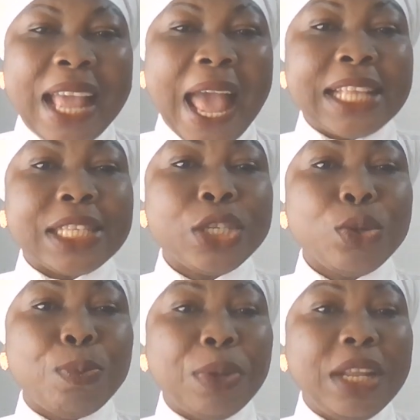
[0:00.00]
I think
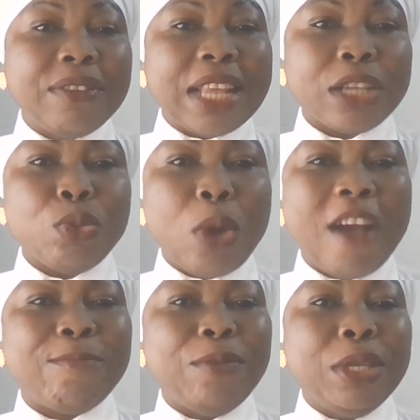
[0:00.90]
you believe that you
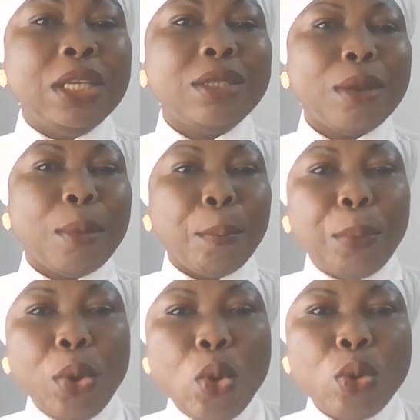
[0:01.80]
have been
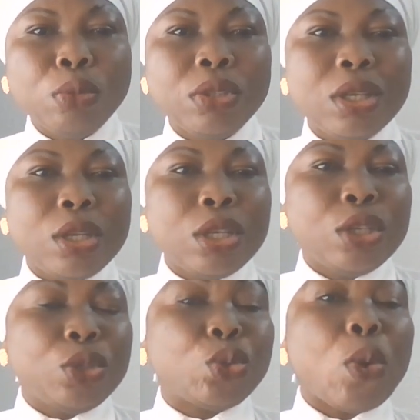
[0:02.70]
blown
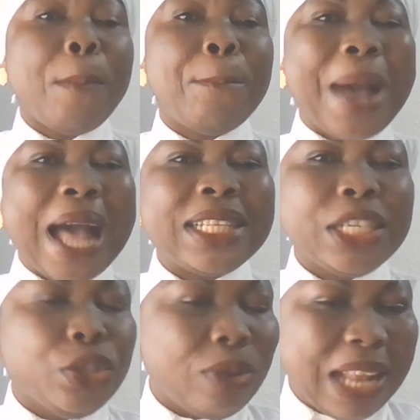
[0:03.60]
so bad
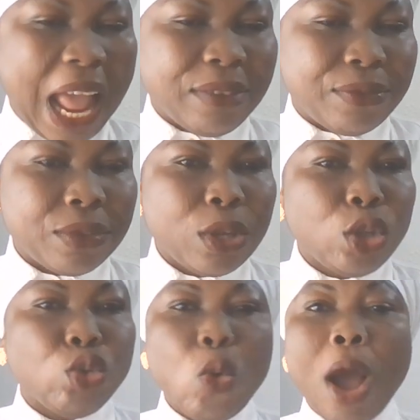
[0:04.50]
in your life.
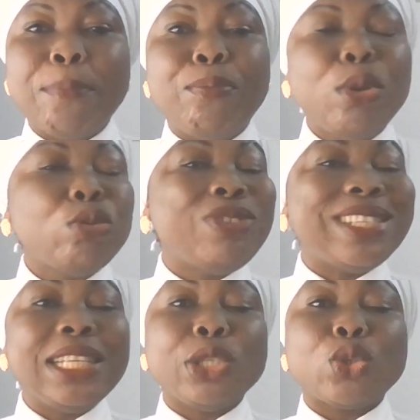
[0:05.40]
You have blown
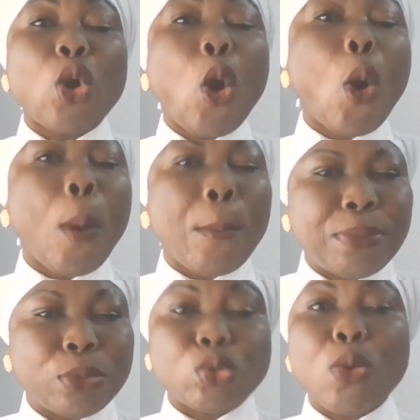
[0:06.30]
things up
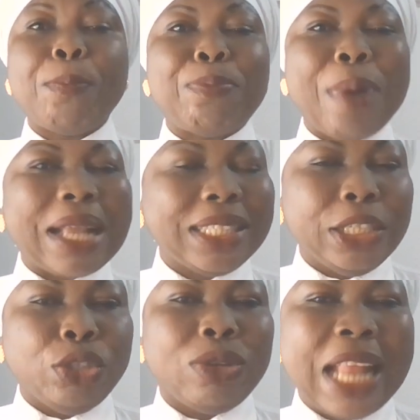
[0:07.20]
so badly
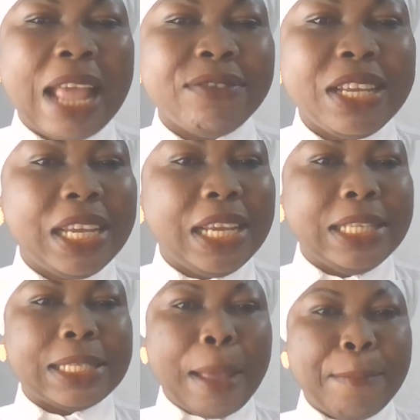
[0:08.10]
in your life in
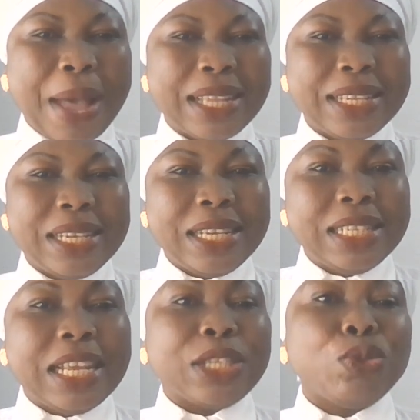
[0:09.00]
time past.
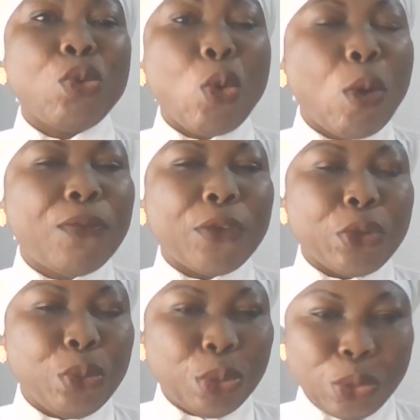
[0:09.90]
There's no hope for
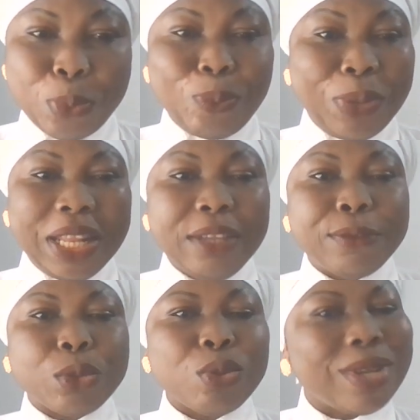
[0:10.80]
you. You believe
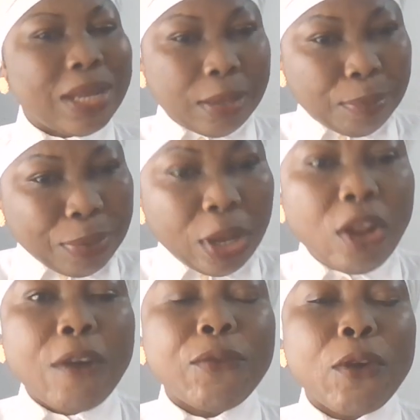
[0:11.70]
so.
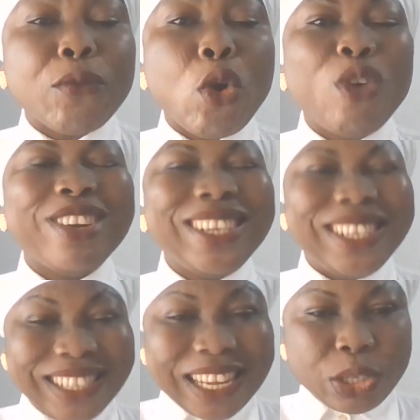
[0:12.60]
Beloved of God,
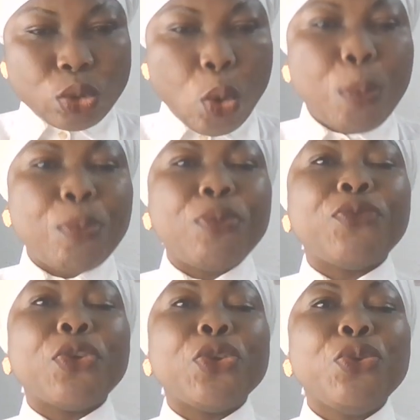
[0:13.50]
there's hope
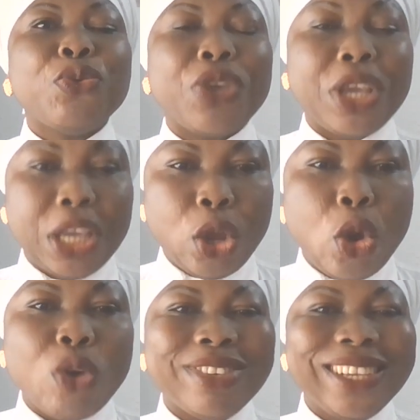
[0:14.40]
for you in
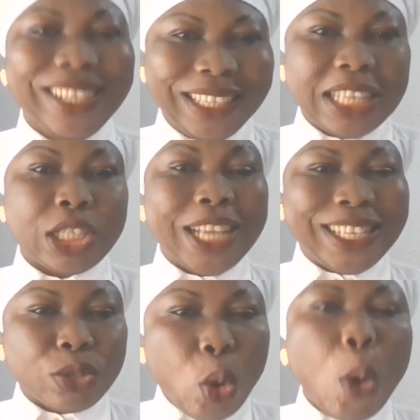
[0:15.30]
God. Yes,
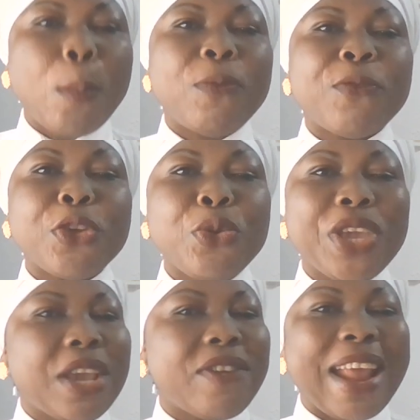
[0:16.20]
there's hope for you
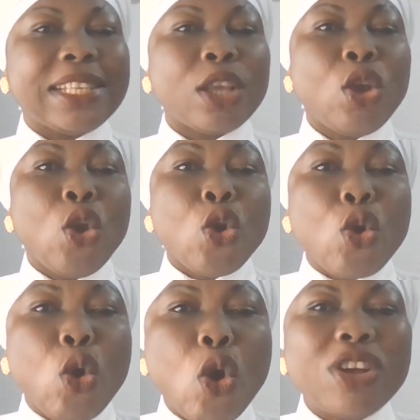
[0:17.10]
in Christ.
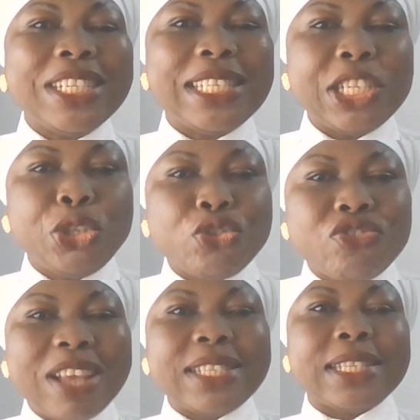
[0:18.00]
God is
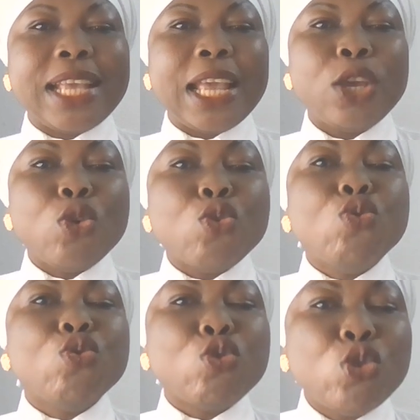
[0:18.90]
interested
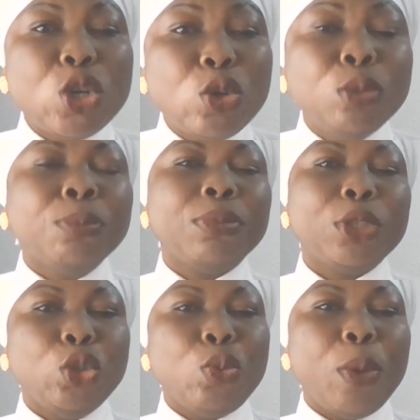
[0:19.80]
whom
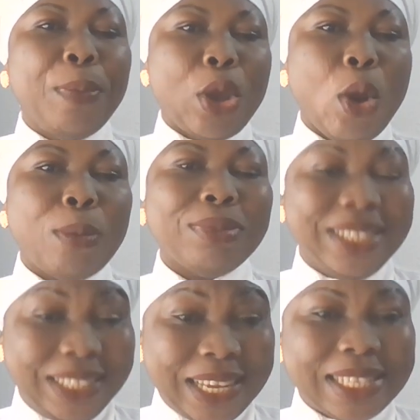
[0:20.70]
you will become.
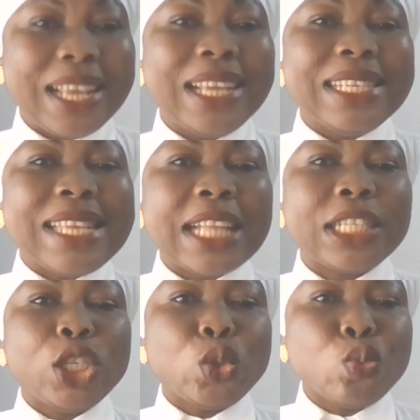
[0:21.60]
Yes, that
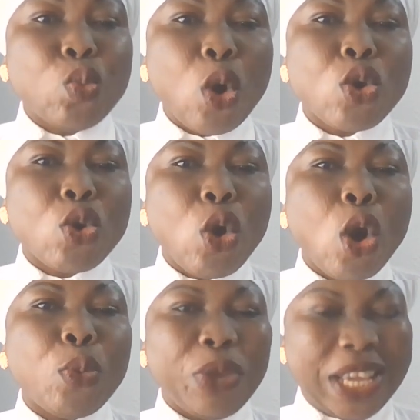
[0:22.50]
is what God